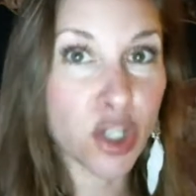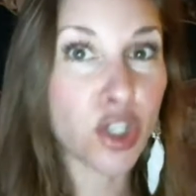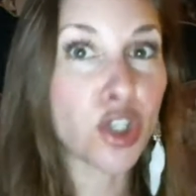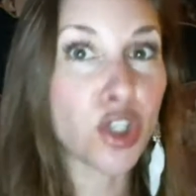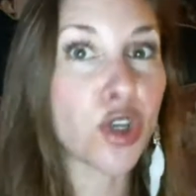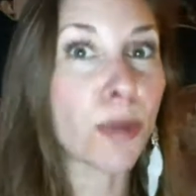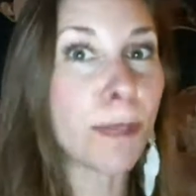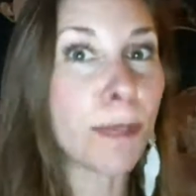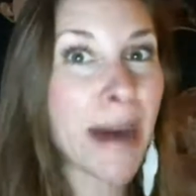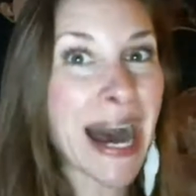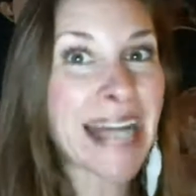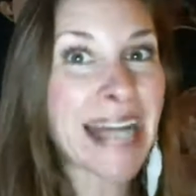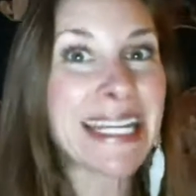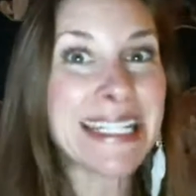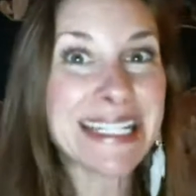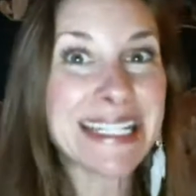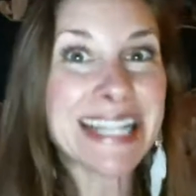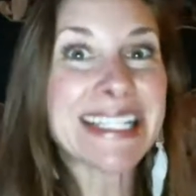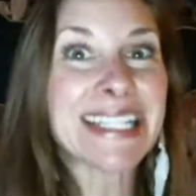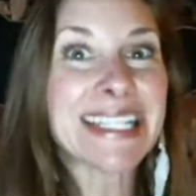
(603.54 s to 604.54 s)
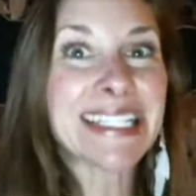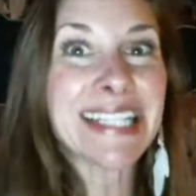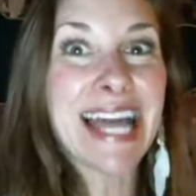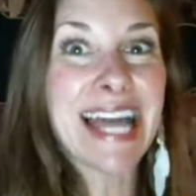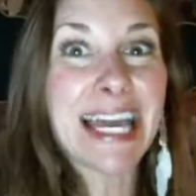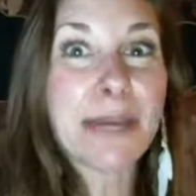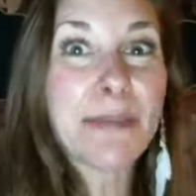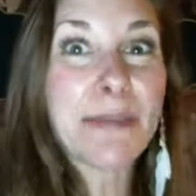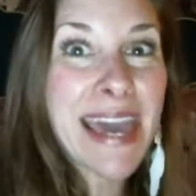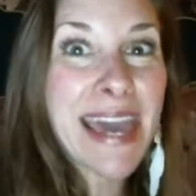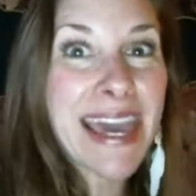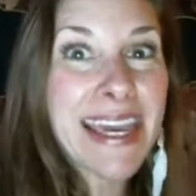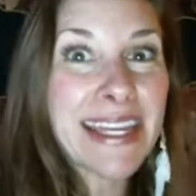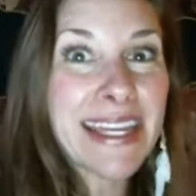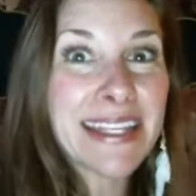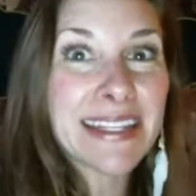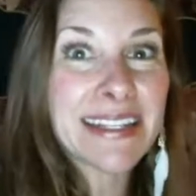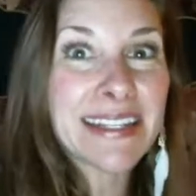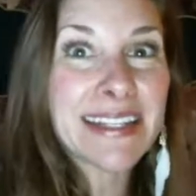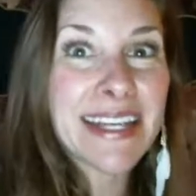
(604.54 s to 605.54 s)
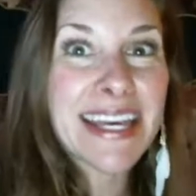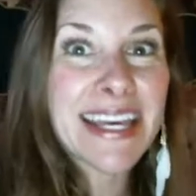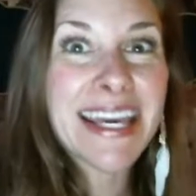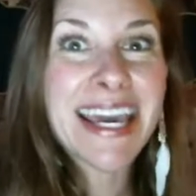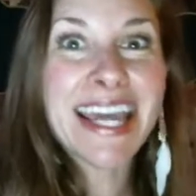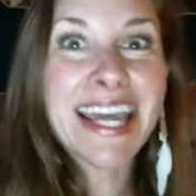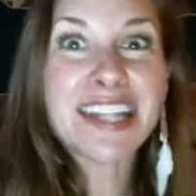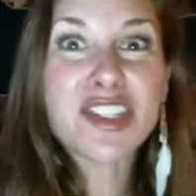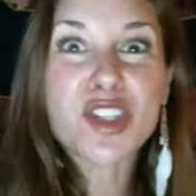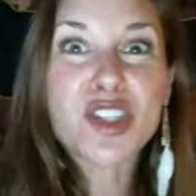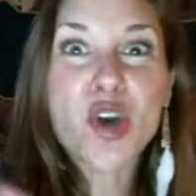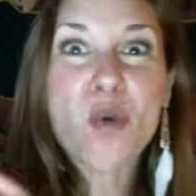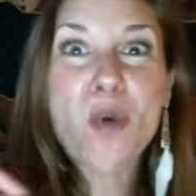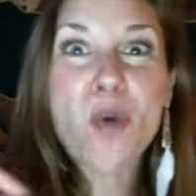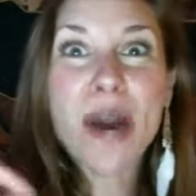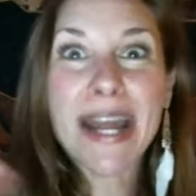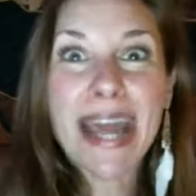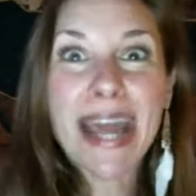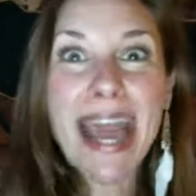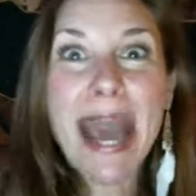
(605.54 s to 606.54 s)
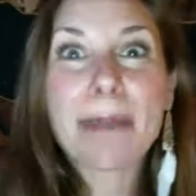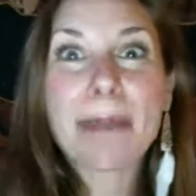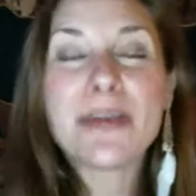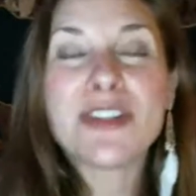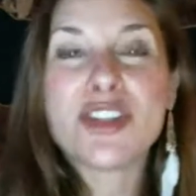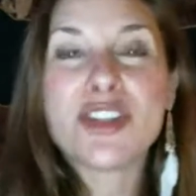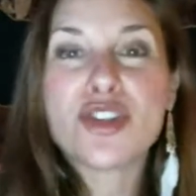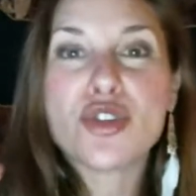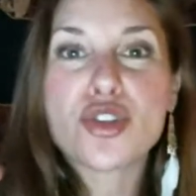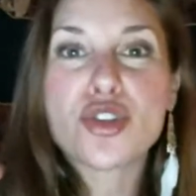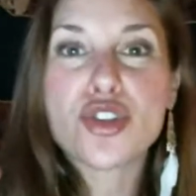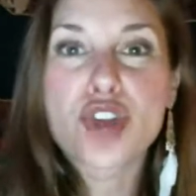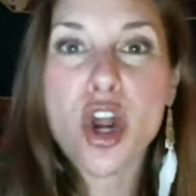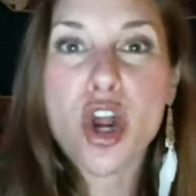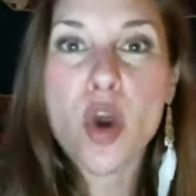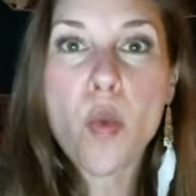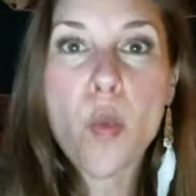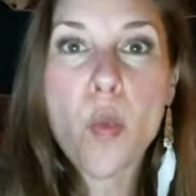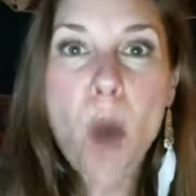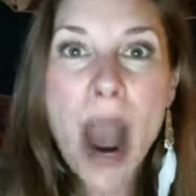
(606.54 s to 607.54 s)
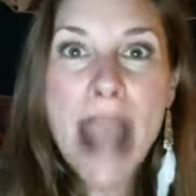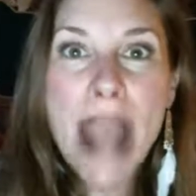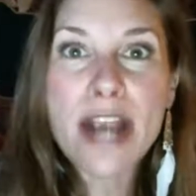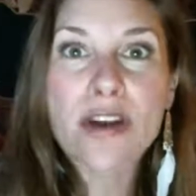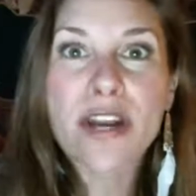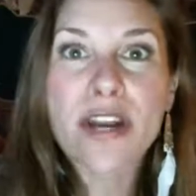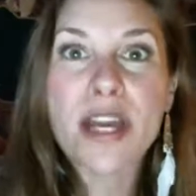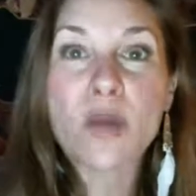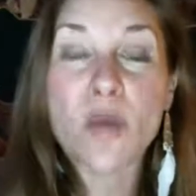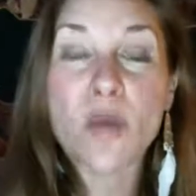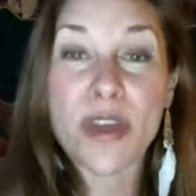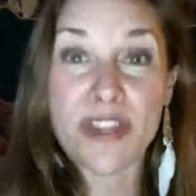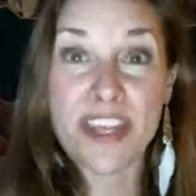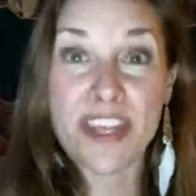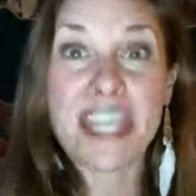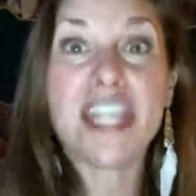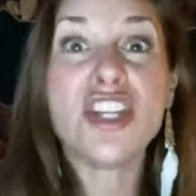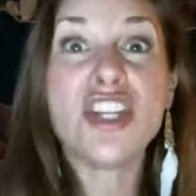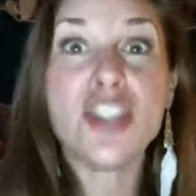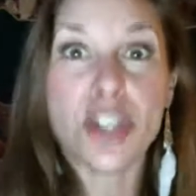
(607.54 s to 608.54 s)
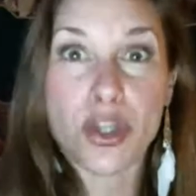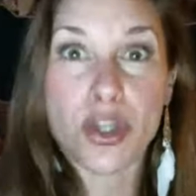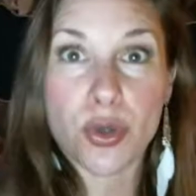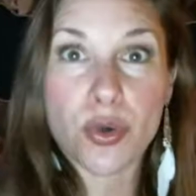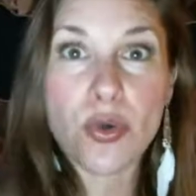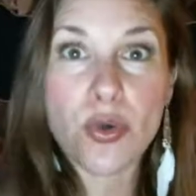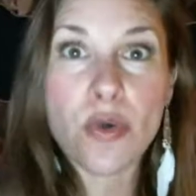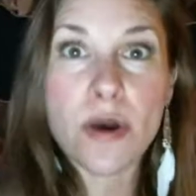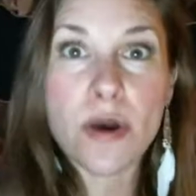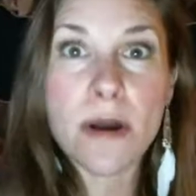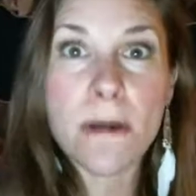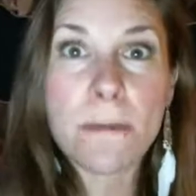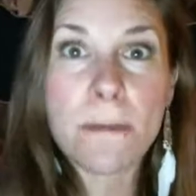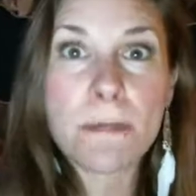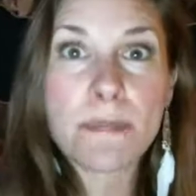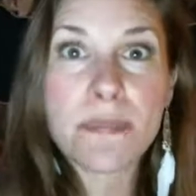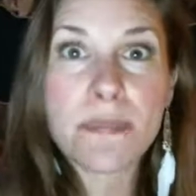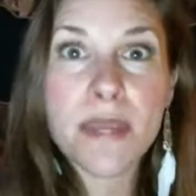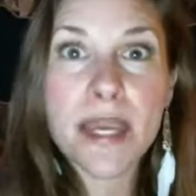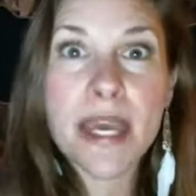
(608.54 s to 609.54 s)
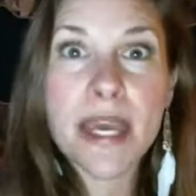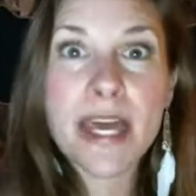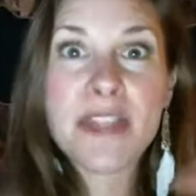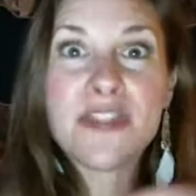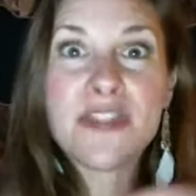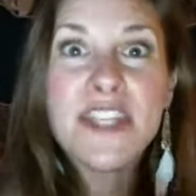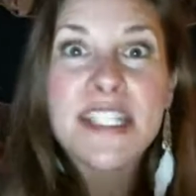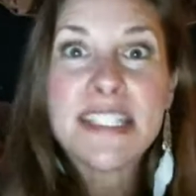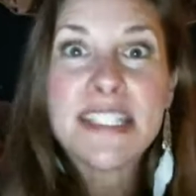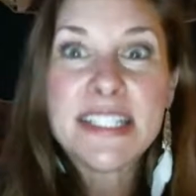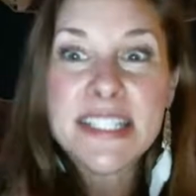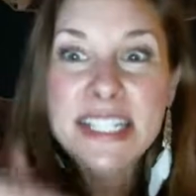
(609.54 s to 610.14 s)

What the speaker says: Your body doesn't like pain. And so what happens is you start wiring within you the